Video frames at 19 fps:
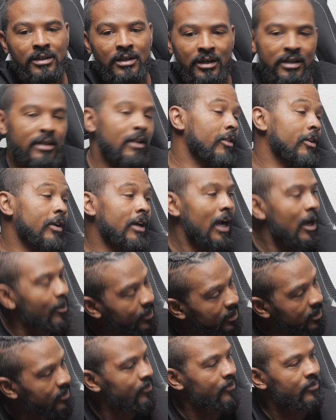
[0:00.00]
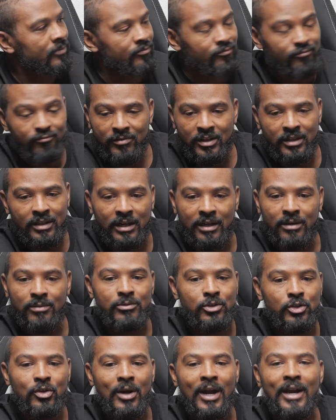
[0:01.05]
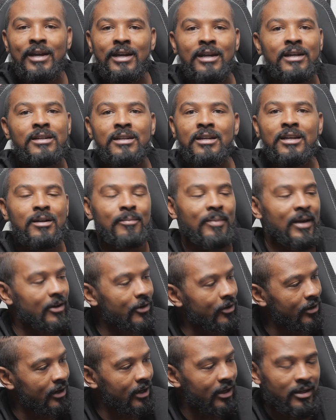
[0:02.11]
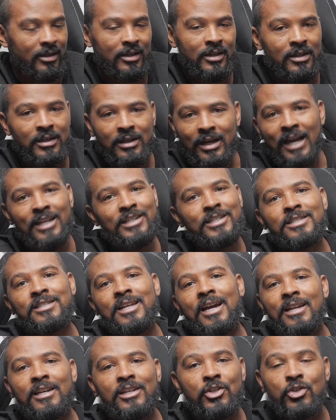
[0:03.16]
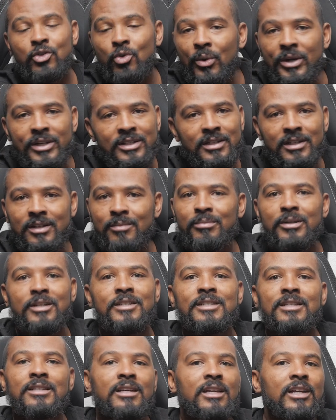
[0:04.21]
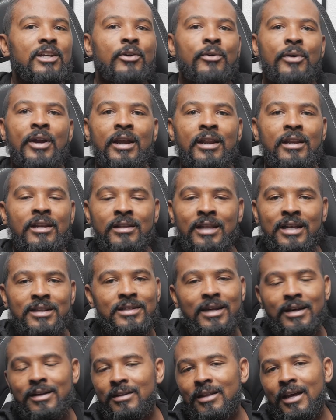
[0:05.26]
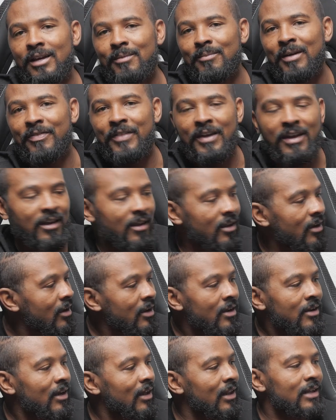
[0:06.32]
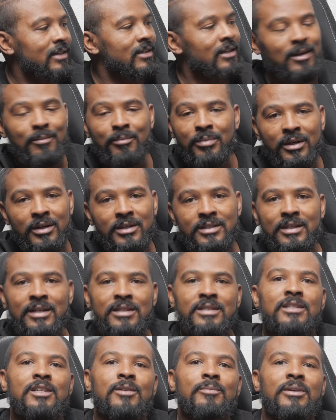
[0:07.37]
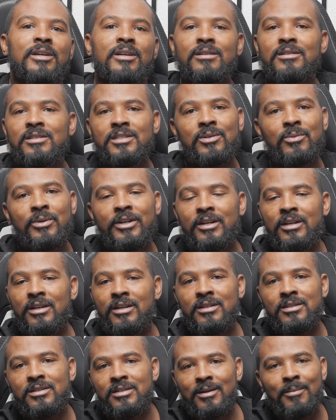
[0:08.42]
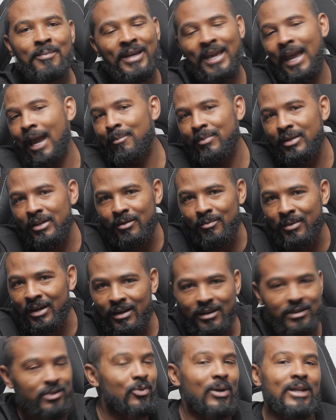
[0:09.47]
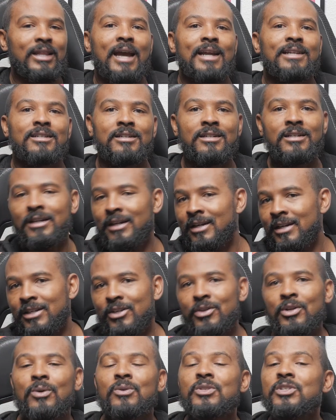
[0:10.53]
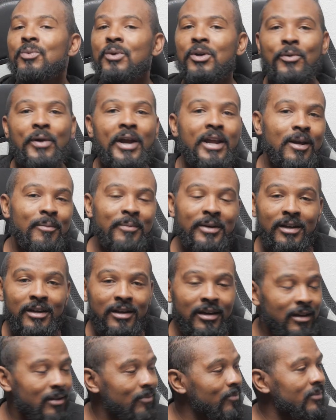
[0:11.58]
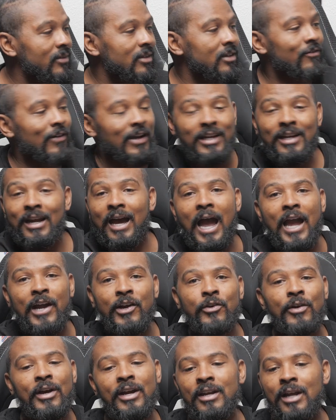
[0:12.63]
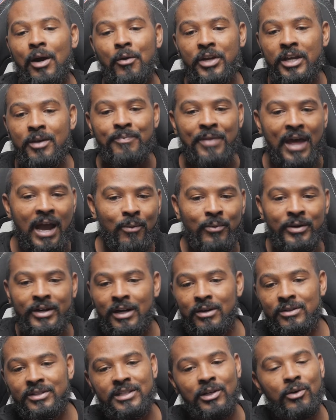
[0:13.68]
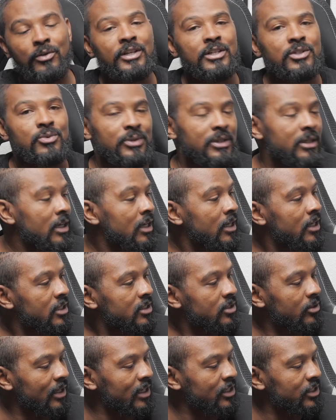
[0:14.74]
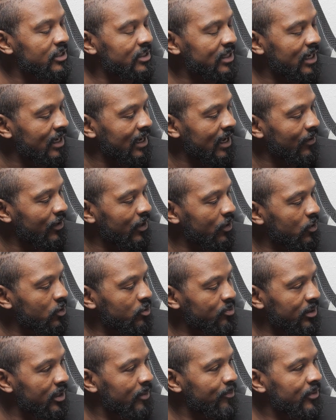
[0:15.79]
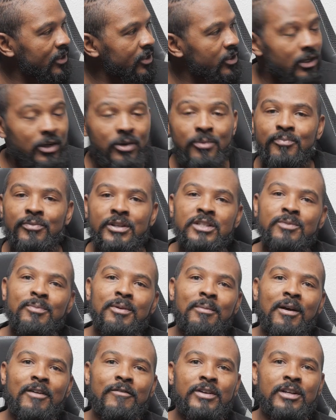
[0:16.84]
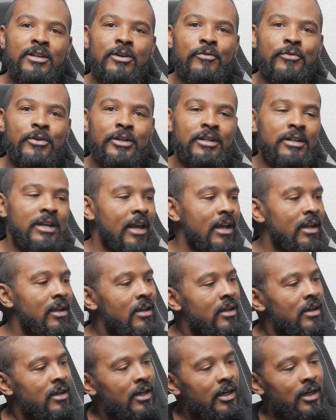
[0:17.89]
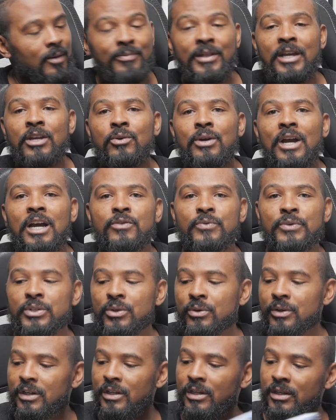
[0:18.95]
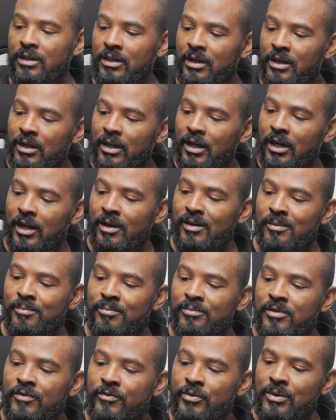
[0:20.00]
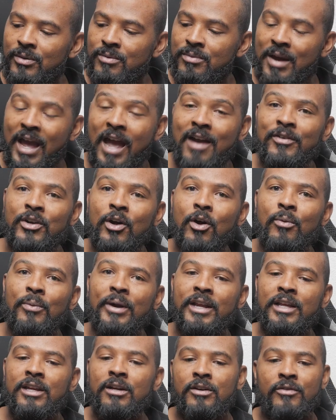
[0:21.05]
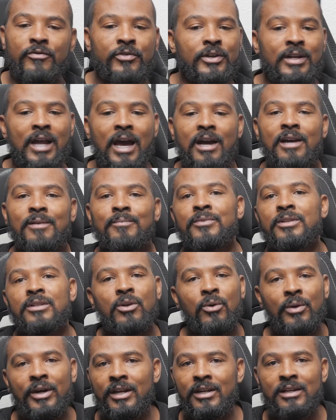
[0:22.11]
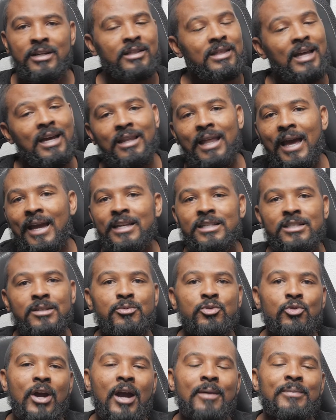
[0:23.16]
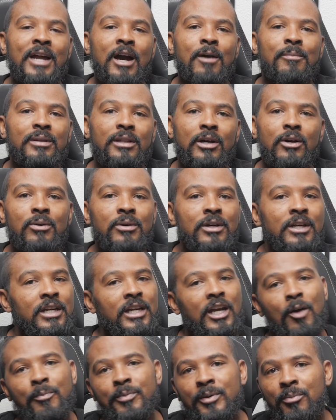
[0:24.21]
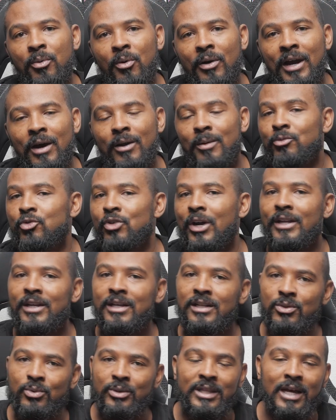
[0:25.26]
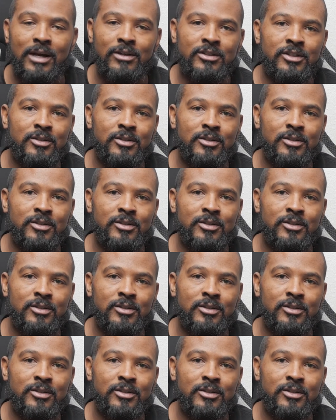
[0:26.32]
another copy. And I'll try again to get a better grade. I just kind of enjoy sending books in to get graded. That's kind of like my thing. I like to get books. I send them in, see what it is. I'm a gambling man, so I like to, you know, see what grade I'm going to get. And if I get a higher grade, I'll keep that one and I'll sell this one. So that's just kind of how it goes. But, you know, this has been my video for the day. Thank you guys for tuning in. If you haven't already, or if you're not, go ahead and hit that like and subscribe down below. Help your boy out. I'm trying to get to 1,000